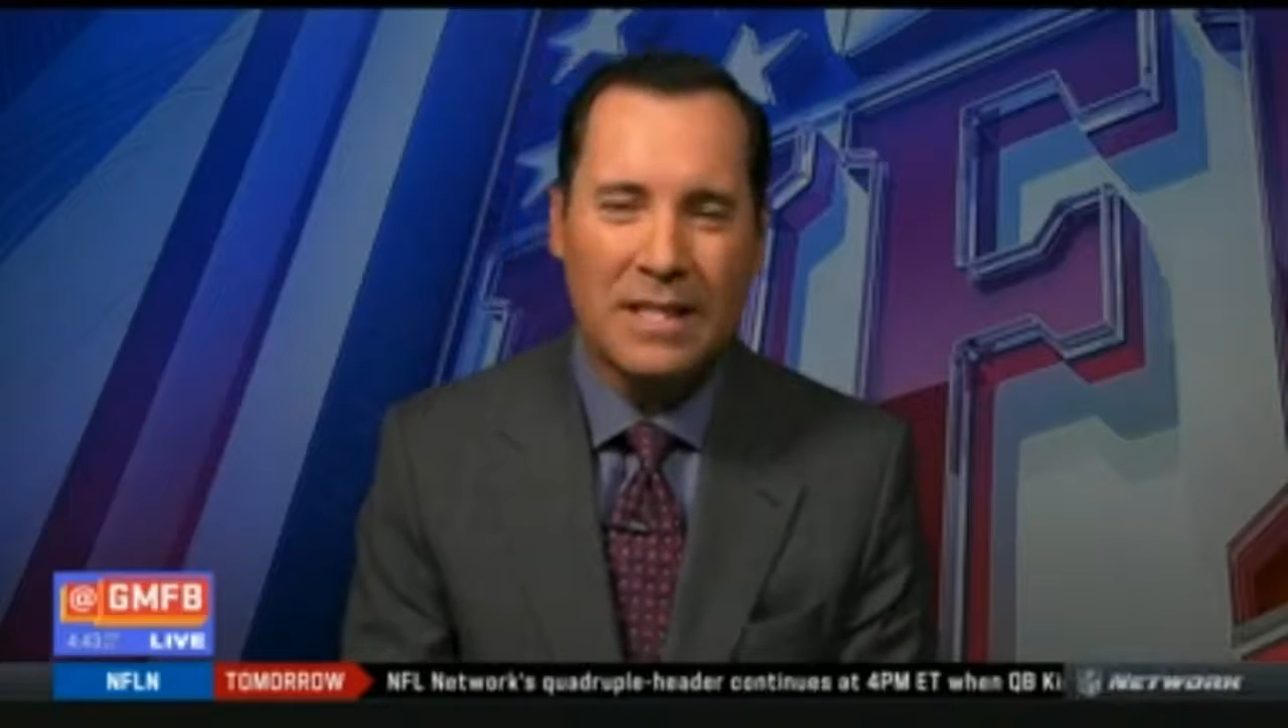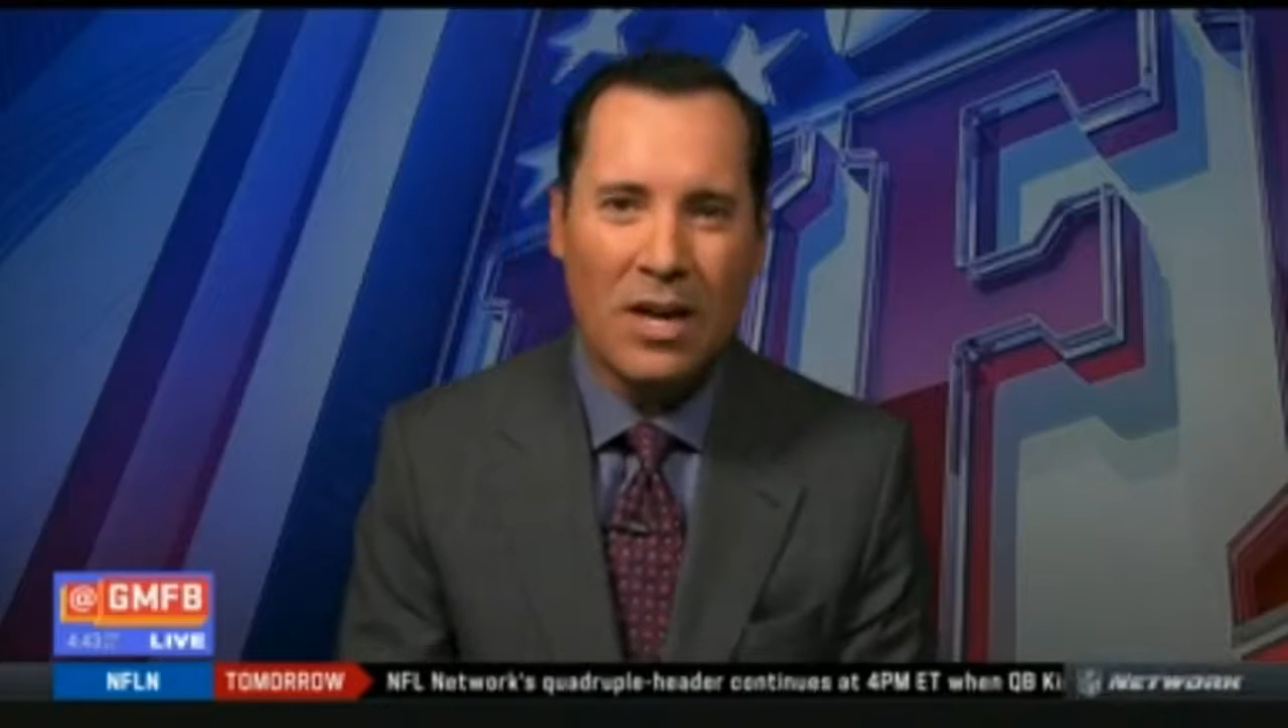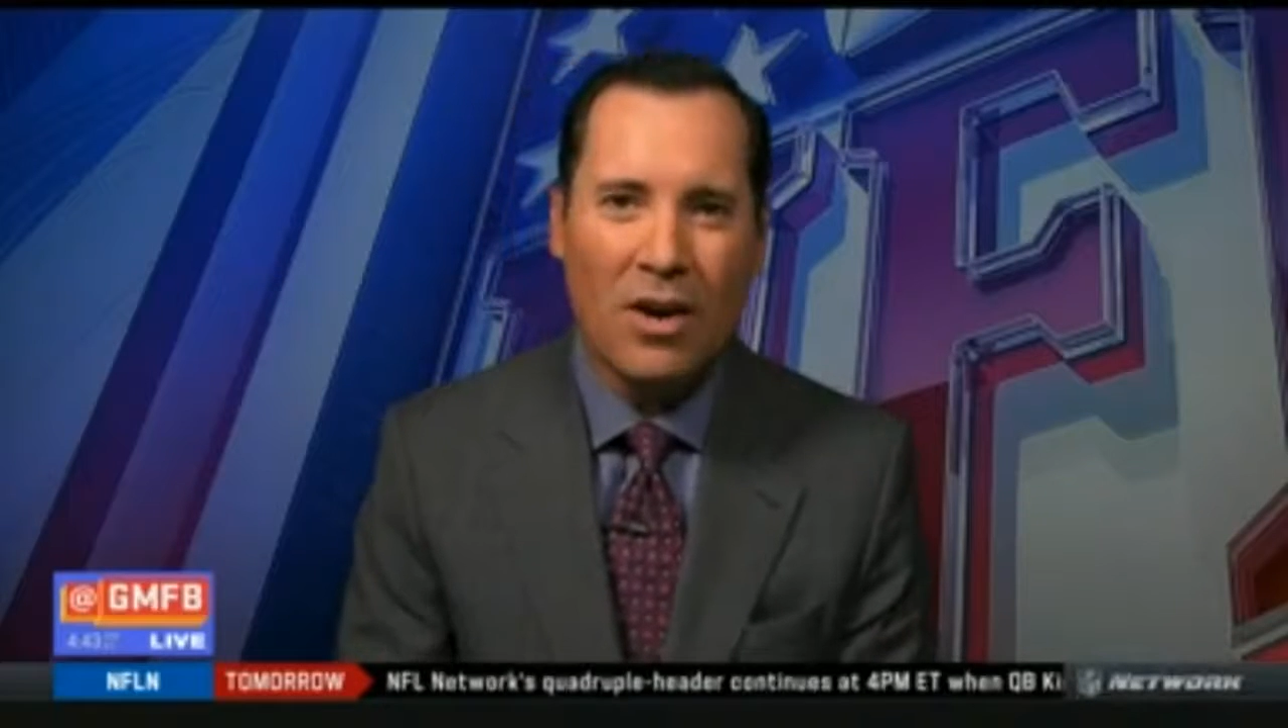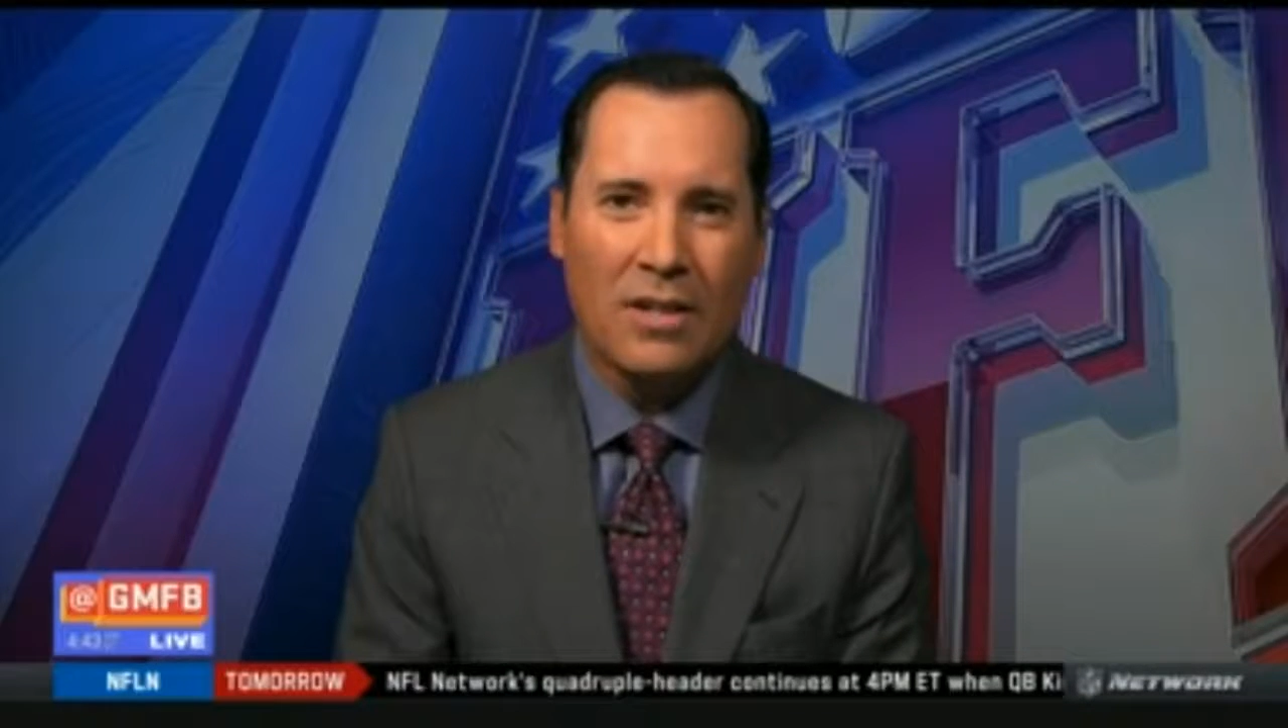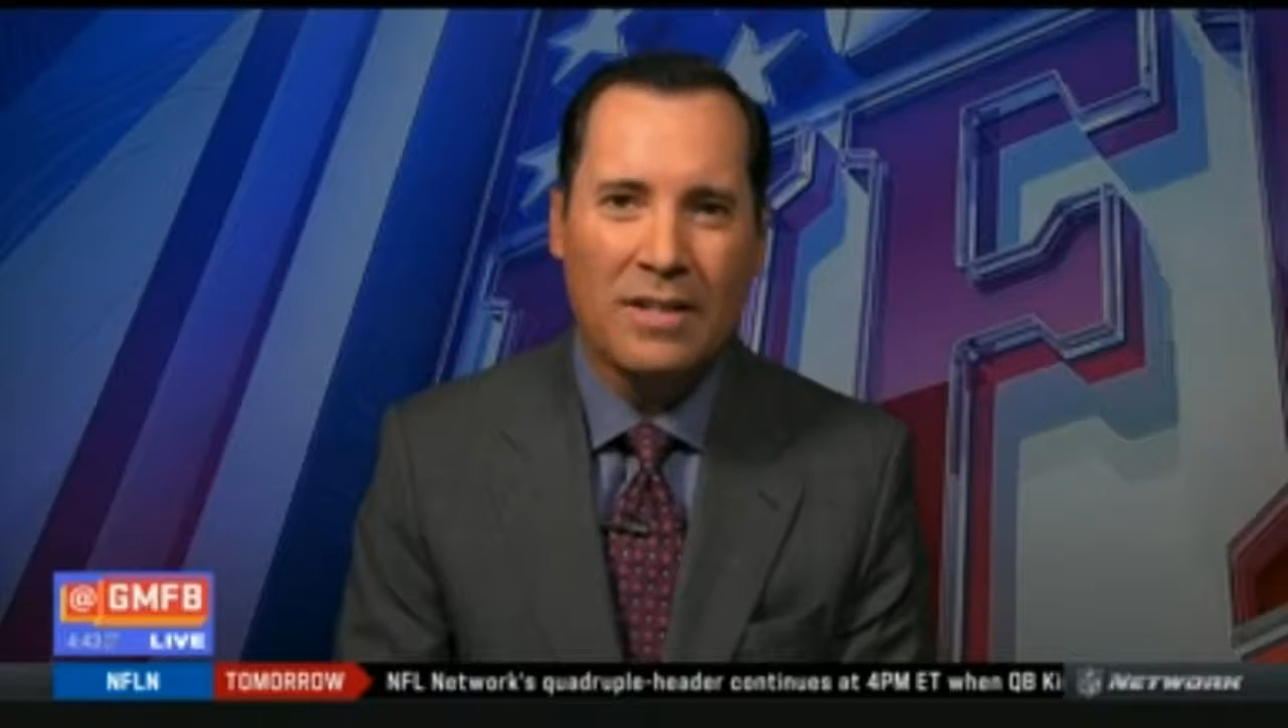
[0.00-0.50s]

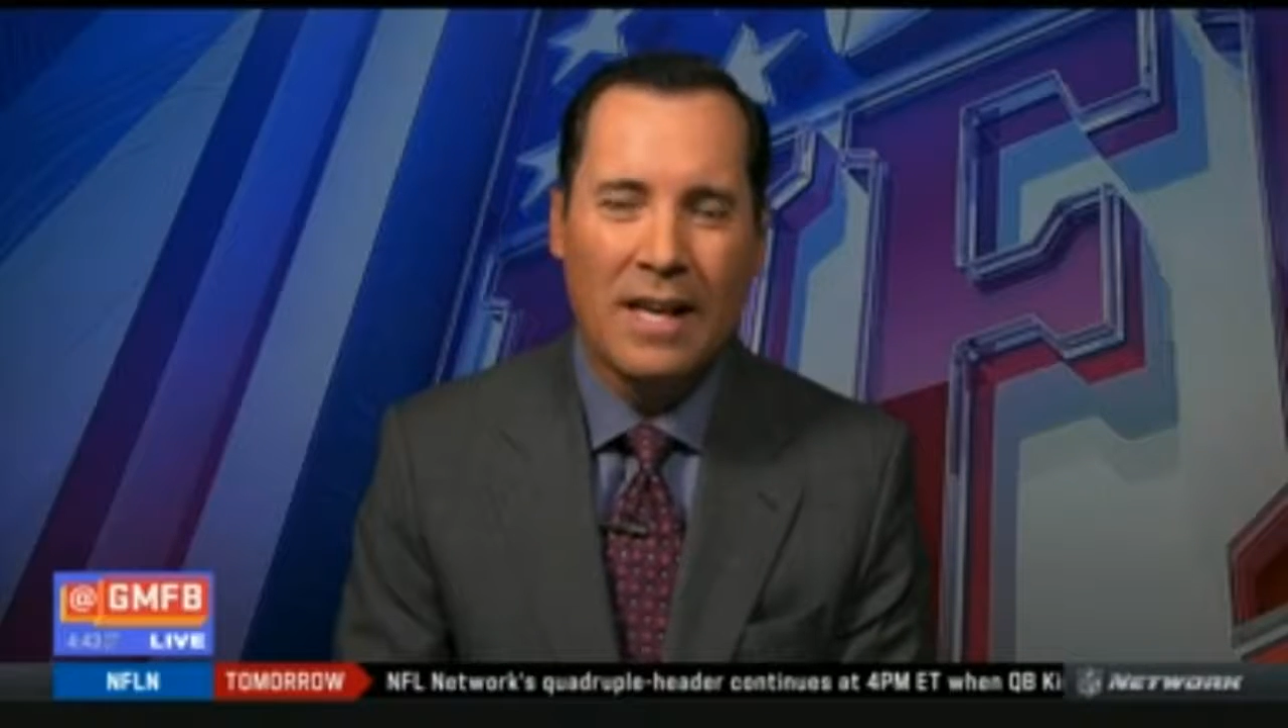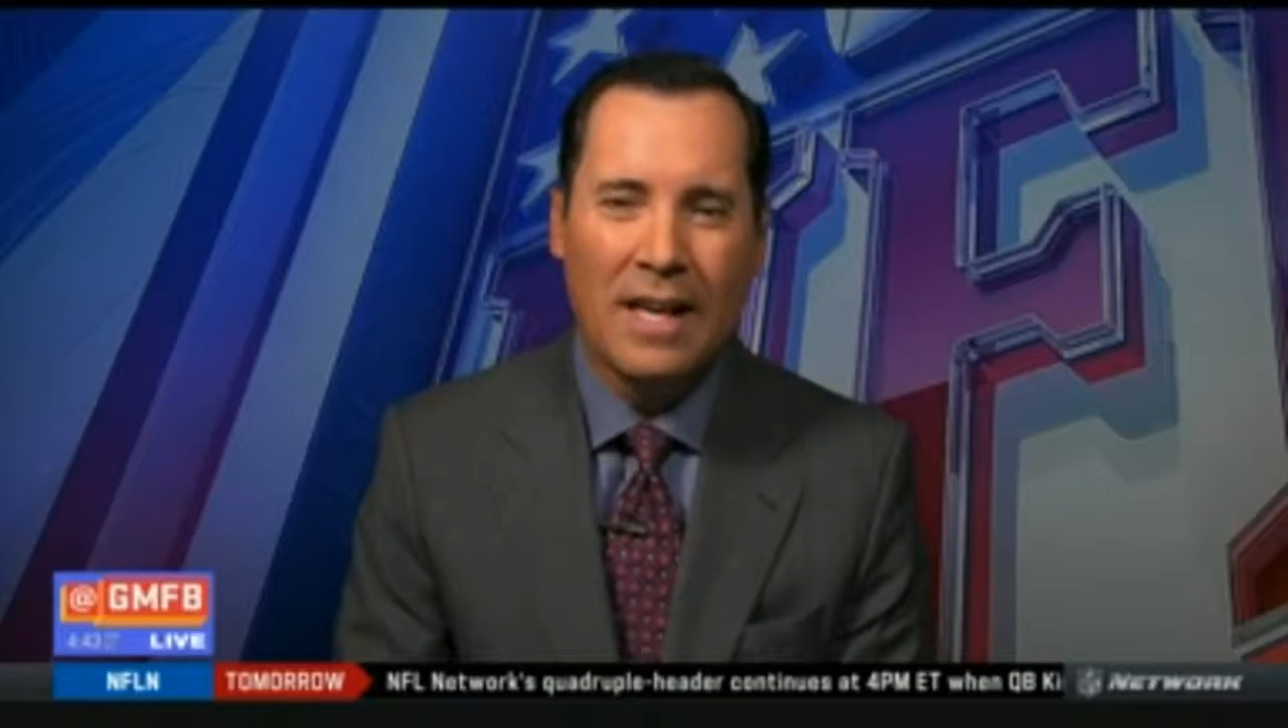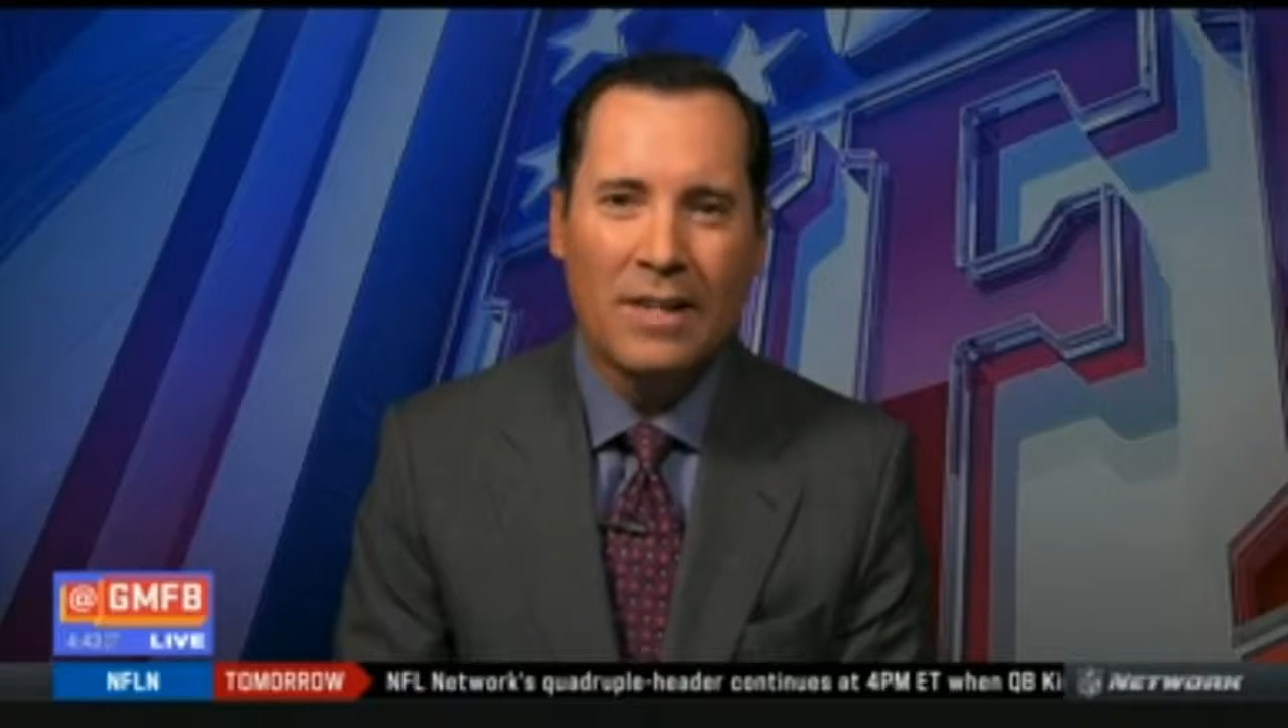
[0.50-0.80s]
start